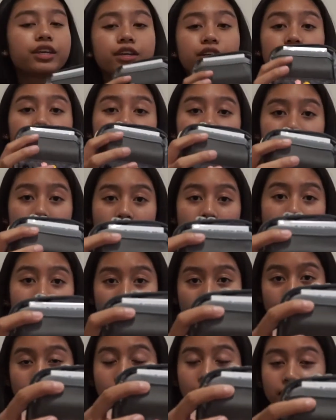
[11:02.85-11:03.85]
Here
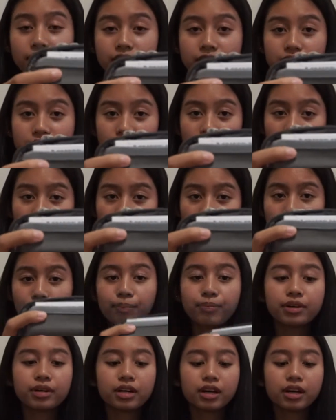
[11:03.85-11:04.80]
at the top,